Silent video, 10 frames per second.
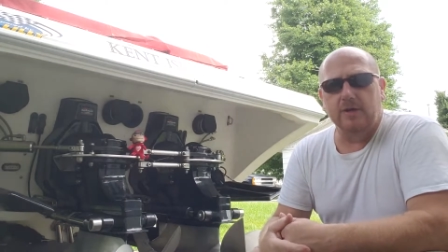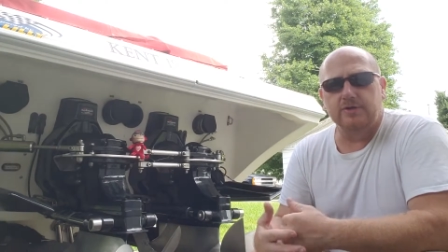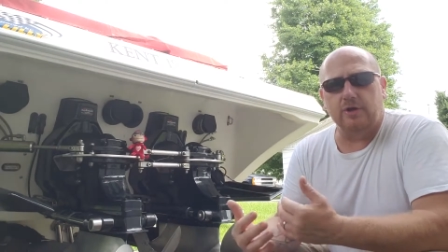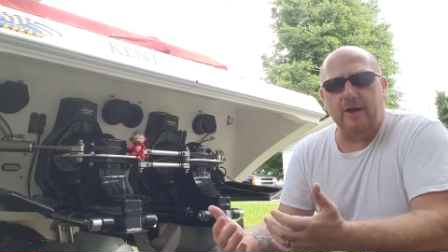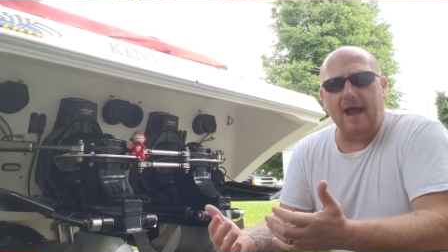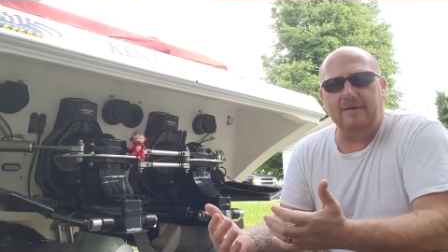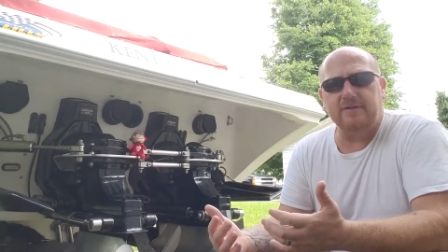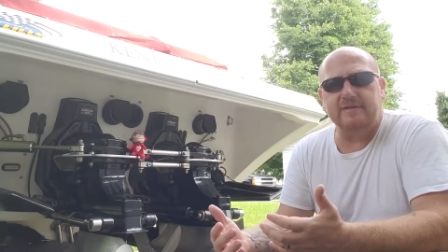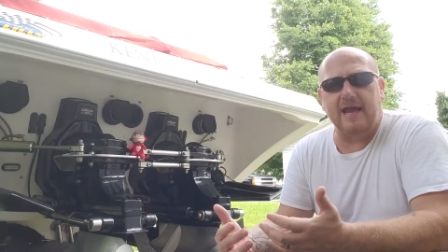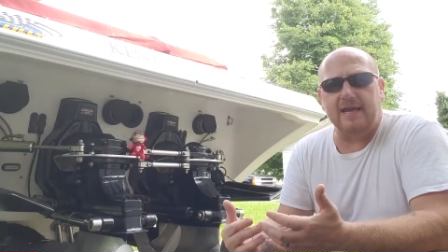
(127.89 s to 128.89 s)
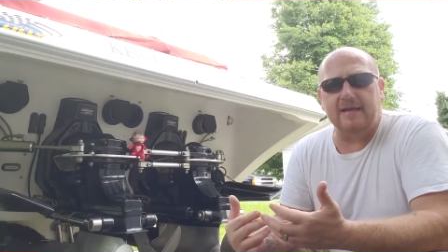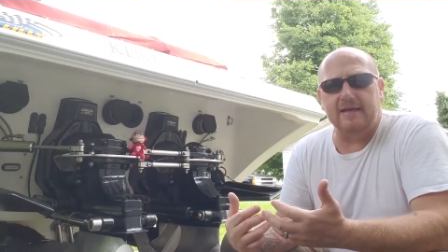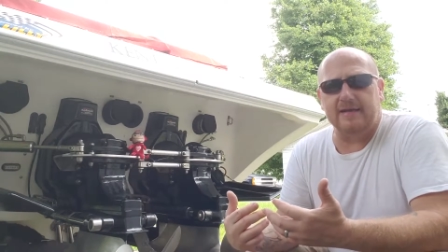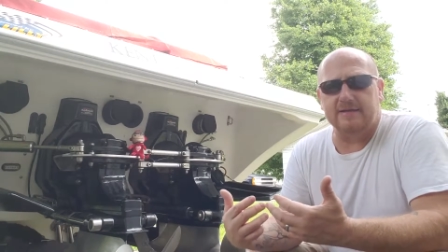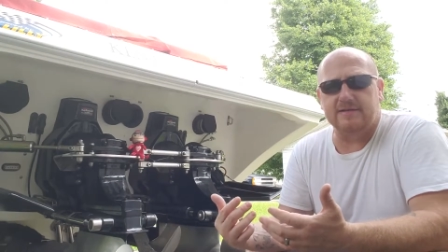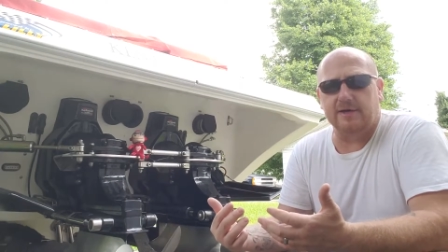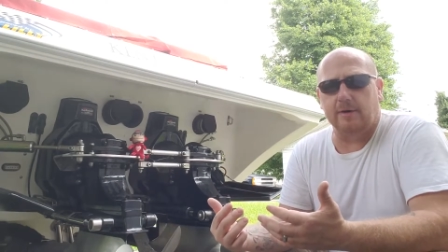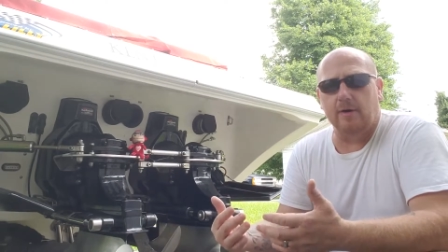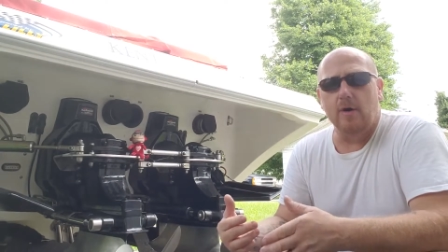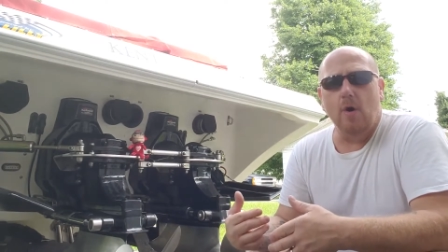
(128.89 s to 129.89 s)
So you have to take into
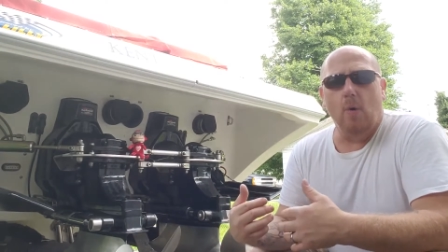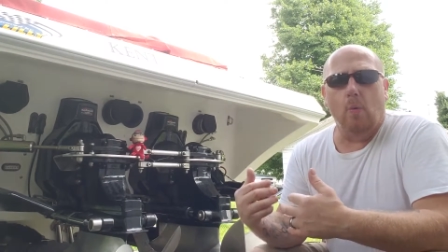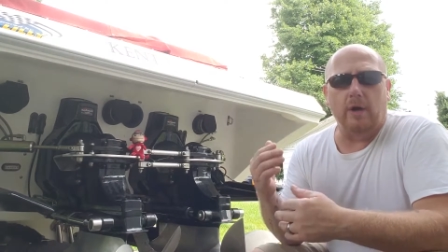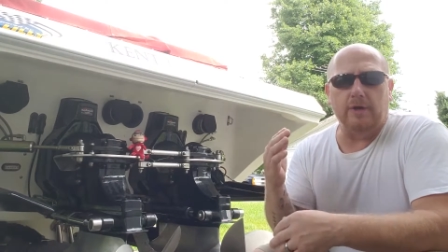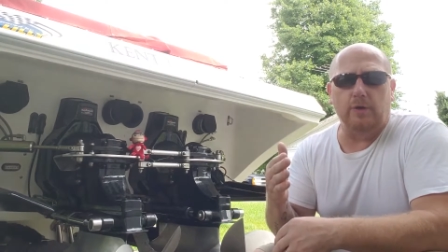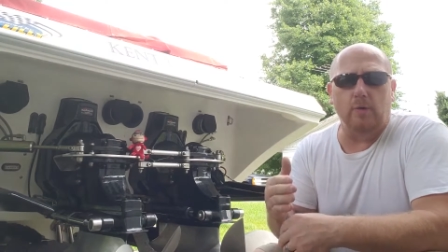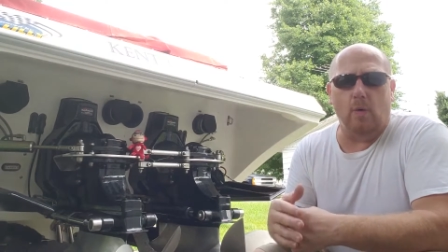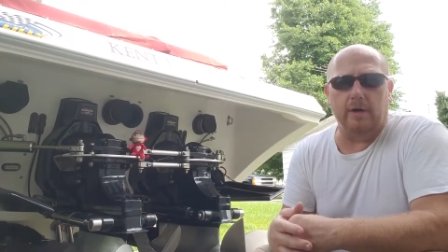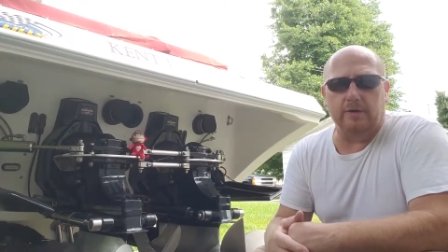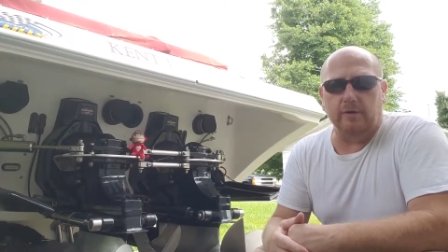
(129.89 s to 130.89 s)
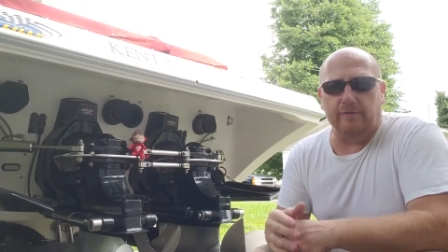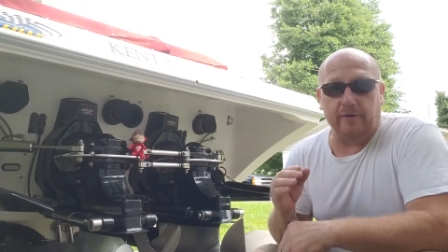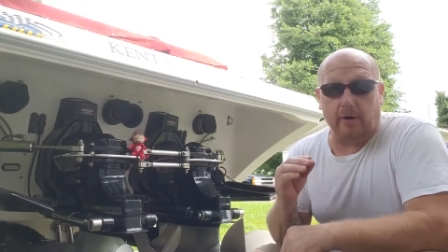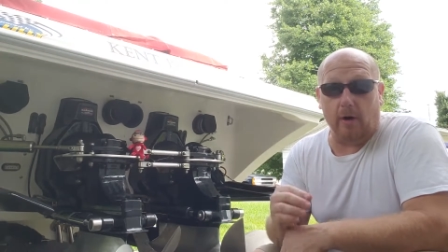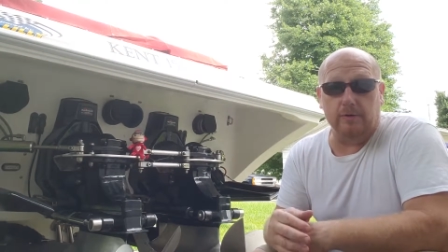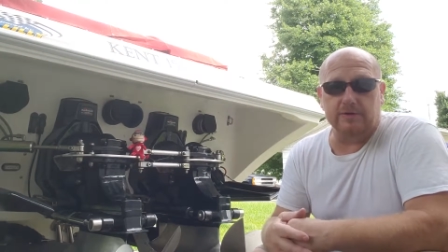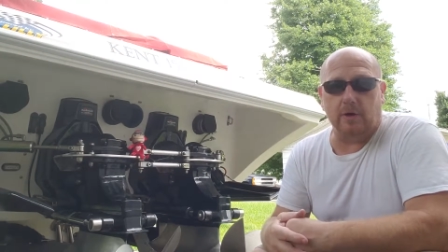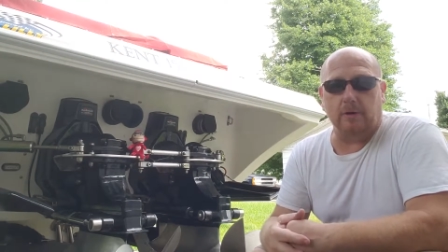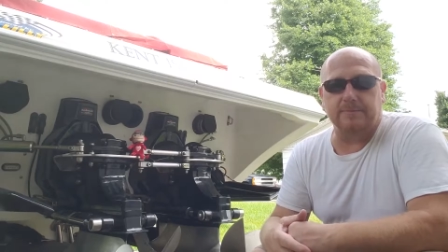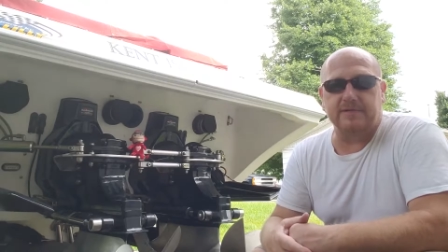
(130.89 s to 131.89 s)
consider what you want to do for your own
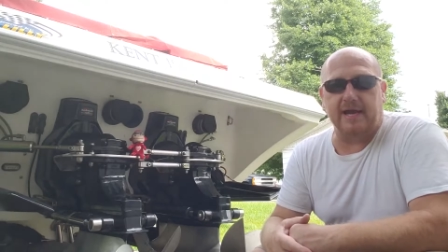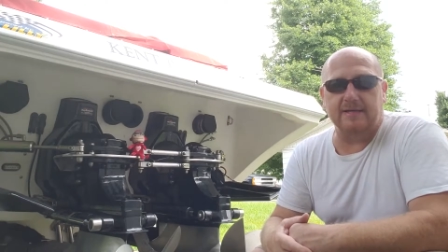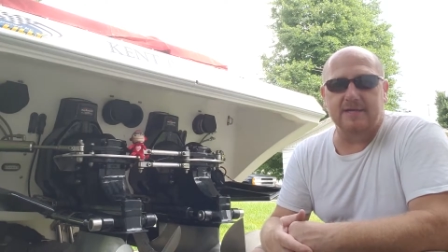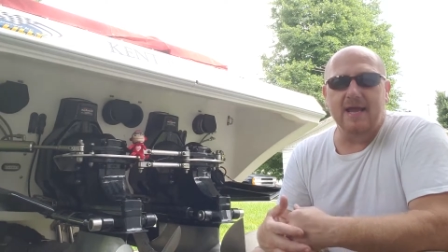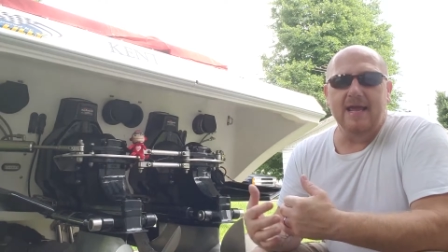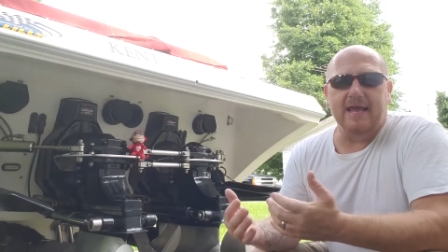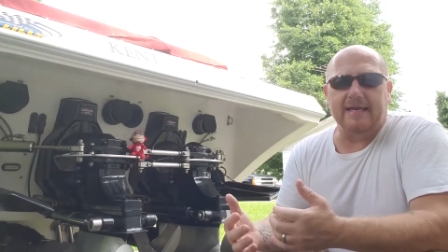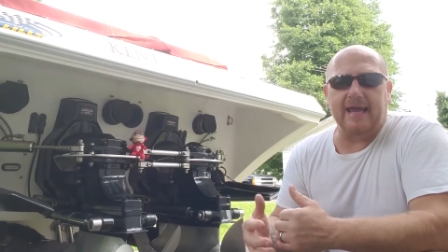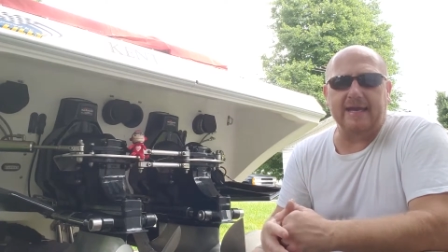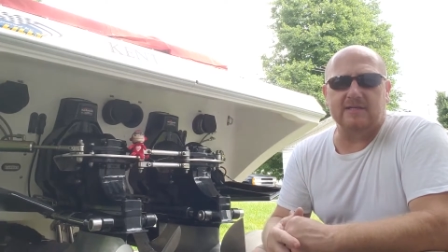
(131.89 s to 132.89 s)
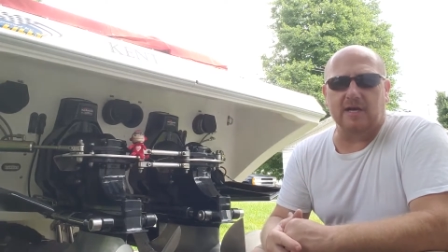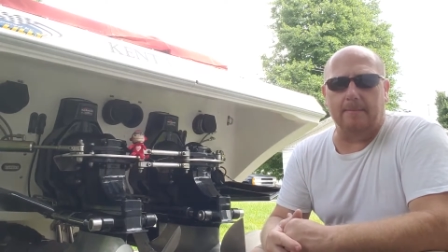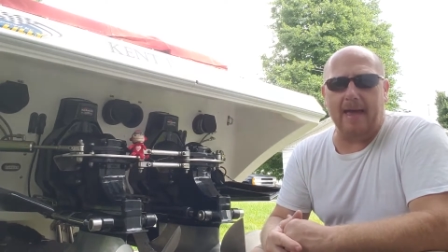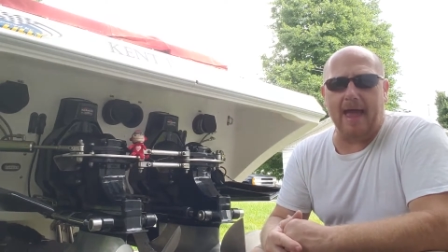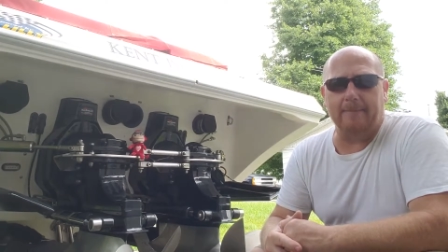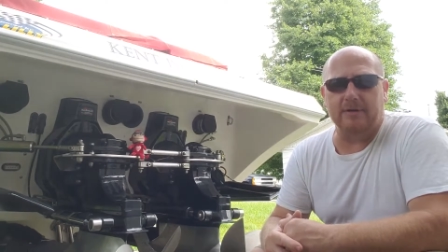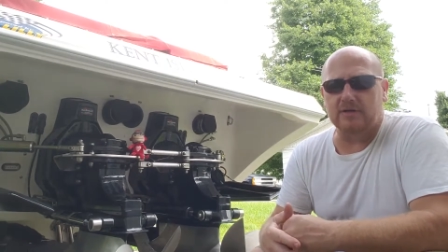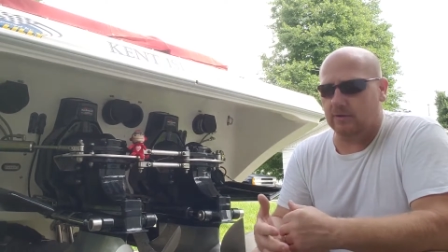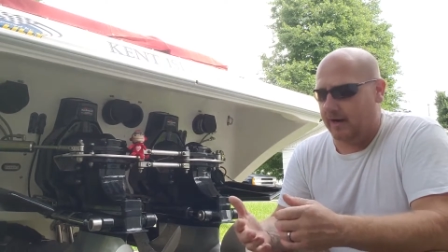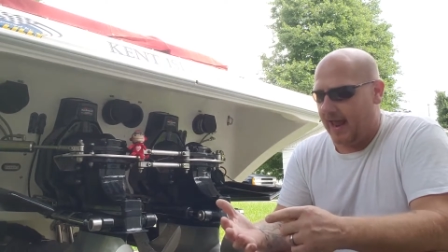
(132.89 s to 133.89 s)
circumstance in case something
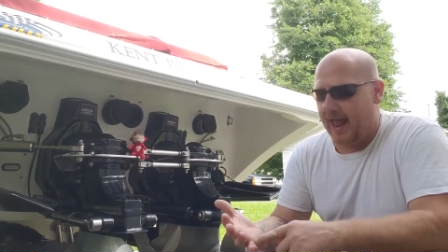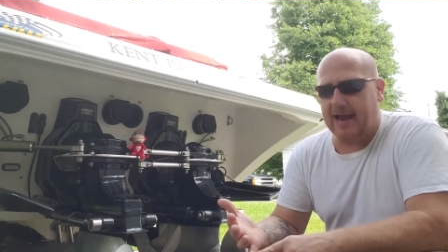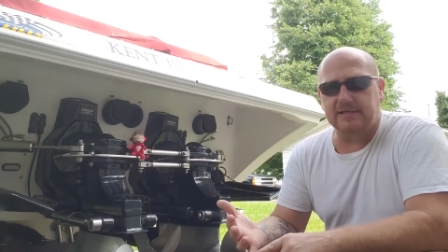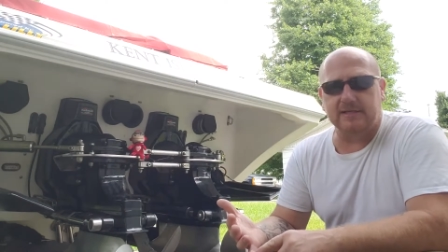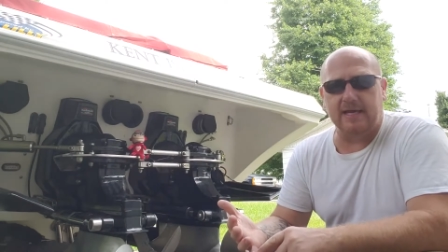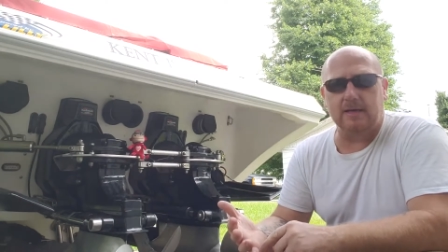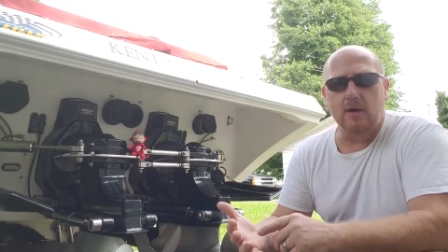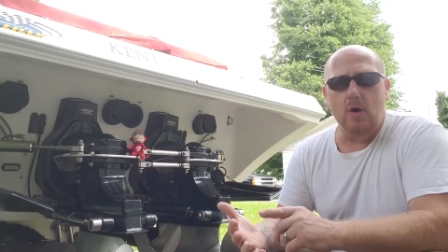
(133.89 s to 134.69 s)
happens or an accident